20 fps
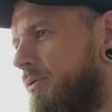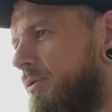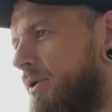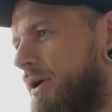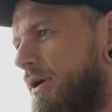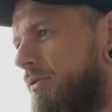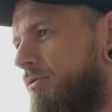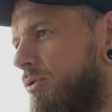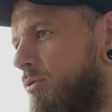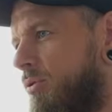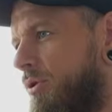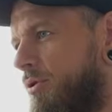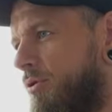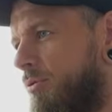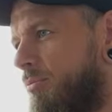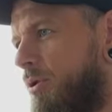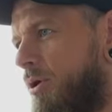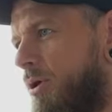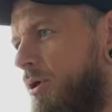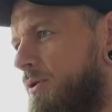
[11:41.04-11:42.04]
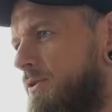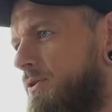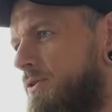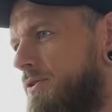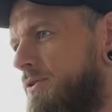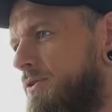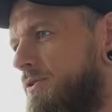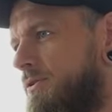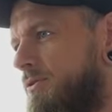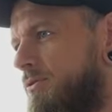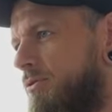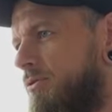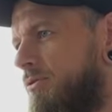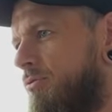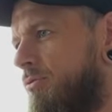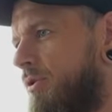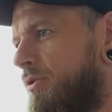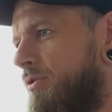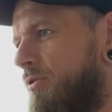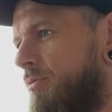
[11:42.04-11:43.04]
whatever when her pulse
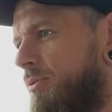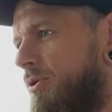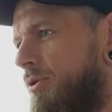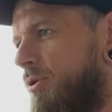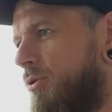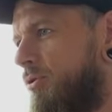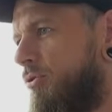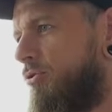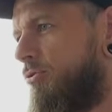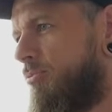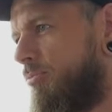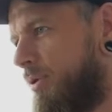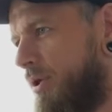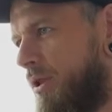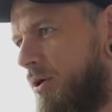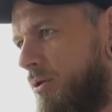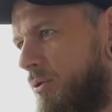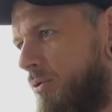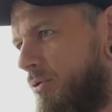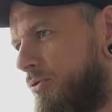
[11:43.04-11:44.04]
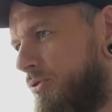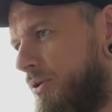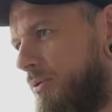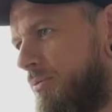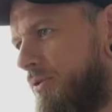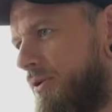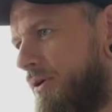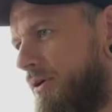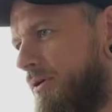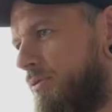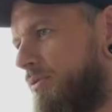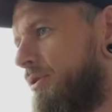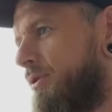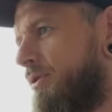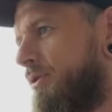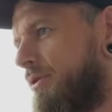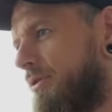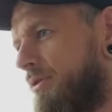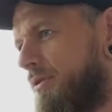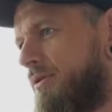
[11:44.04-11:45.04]
or rhythm goes below something
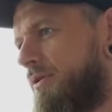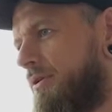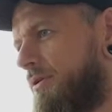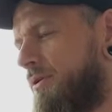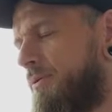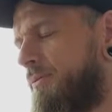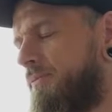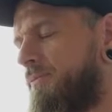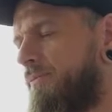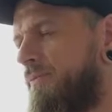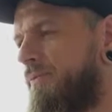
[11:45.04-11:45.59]
with, you know.